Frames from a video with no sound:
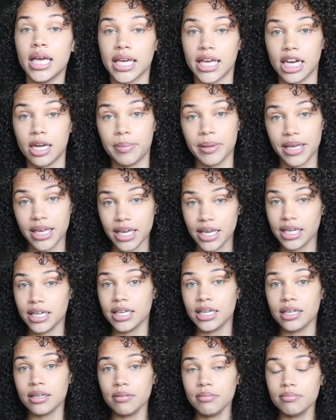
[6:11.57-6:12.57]
get a
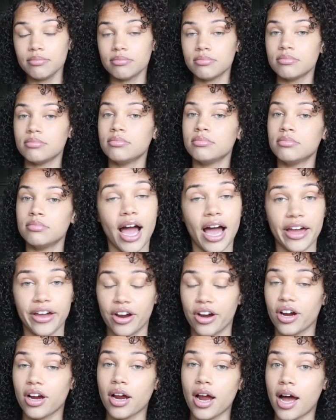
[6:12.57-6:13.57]
bikini,
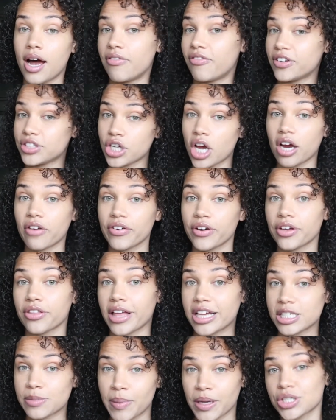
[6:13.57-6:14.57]
hire a photographer
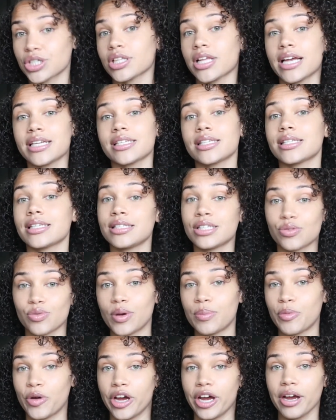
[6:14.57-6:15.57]
that specializes in
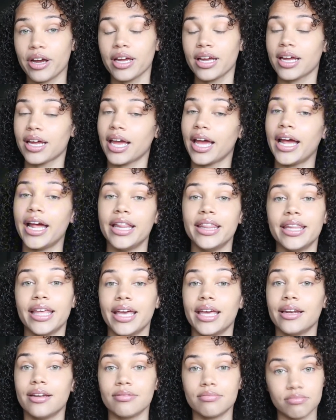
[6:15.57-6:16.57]
swimwear, and
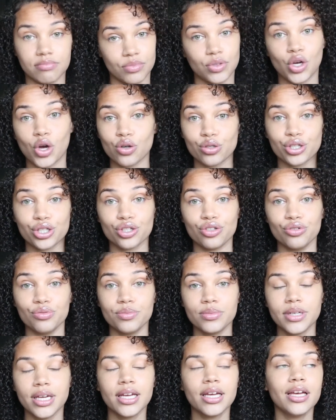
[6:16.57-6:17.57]
then go shoot.
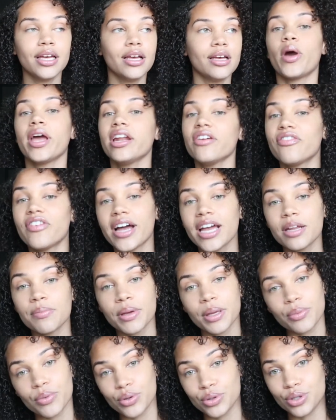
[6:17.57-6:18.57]
The way to find
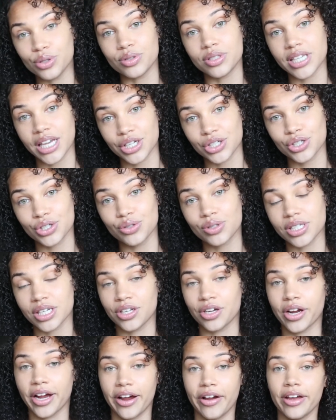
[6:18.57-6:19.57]
people who do test shoots in
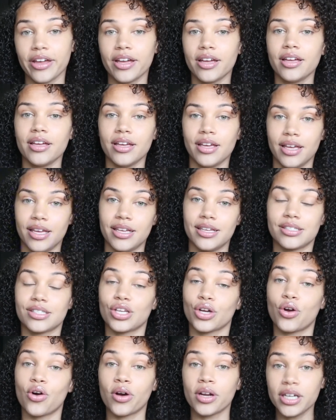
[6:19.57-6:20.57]
your area is
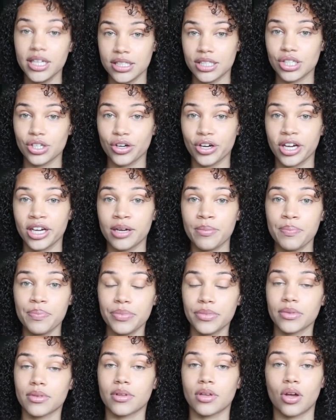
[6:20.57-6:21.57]
to go on Instagram,
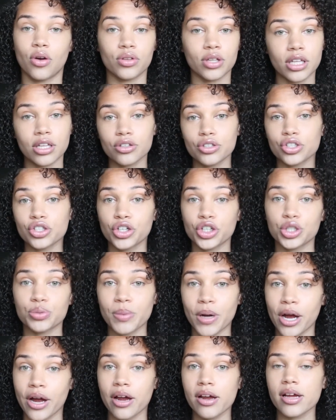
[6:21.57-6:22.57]
go in the little search
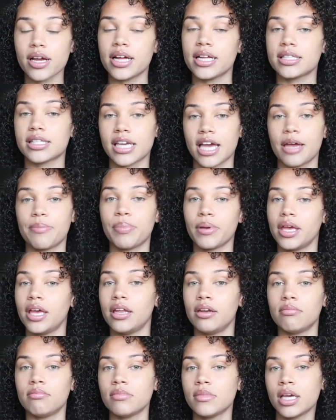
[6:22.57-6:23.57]
bar and type
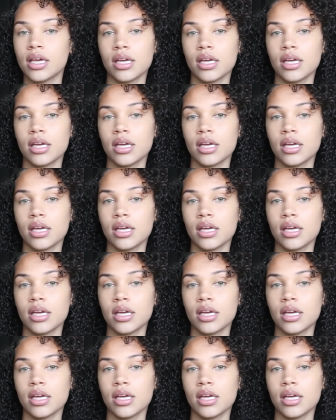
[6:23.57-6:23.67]
in